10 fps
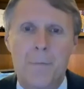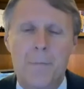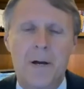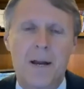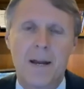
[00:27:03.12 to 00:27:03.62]

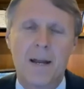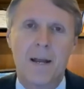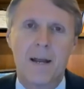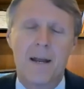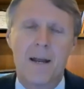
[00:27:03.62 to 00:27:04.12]
but
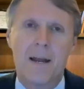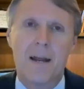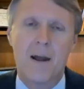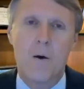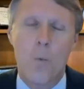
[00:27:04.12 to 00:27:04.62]

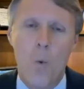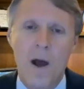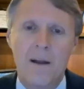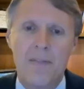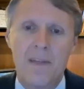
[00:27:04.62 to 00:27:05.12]

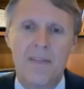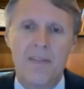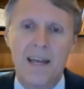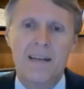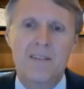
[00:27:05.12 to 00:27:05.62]
one of the
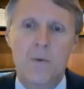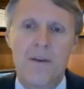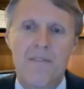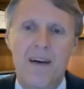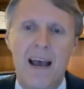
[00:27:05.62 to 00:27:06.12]
things that
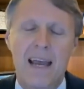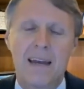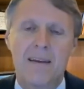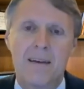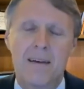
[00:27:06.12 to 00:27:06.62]
we
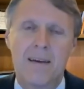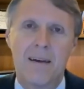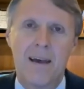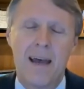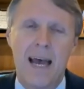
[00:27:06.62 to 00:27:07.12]
find
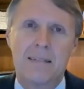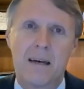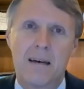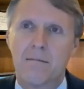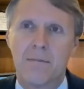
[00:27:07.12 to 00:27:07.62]
as
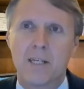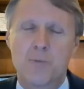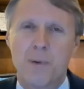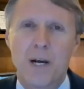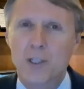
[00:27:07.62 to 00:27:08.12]
a
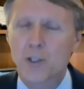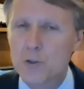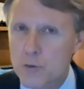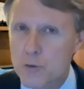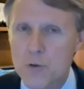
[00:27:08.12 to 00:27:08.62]

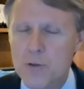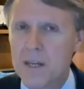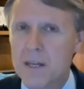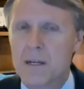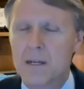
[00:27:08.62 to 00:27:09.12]
spiritual truth
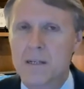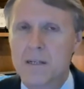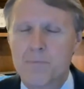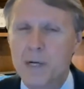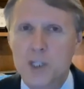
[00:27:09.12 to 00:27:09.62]
and a
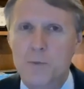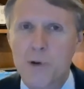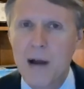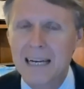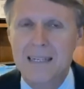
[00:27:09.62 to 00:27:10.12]
spiritual
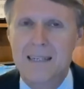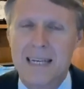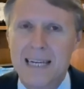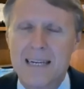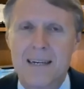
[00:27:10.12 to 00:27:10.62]
practice
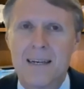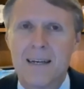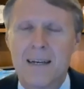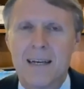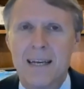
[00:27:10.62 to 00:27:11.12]
in,
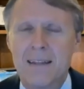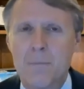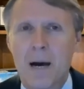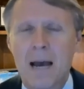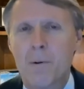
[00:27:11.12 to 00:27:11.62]
in the
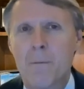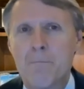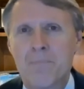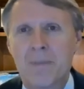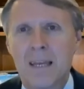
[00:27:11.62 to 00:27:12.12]

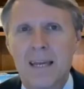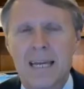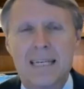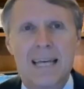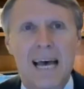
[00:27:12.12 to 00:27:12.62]
Bible
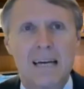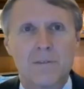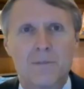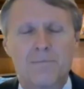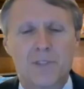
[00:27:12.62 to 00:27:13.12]
is that
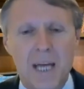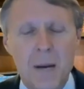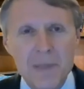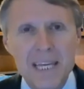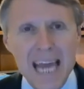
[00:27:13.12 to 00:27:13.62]

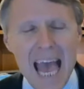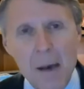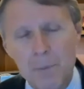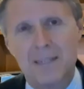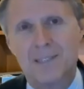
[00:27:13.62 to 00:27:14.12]
something
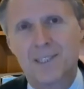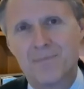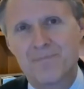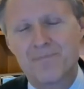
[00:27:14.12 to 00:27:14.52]
happens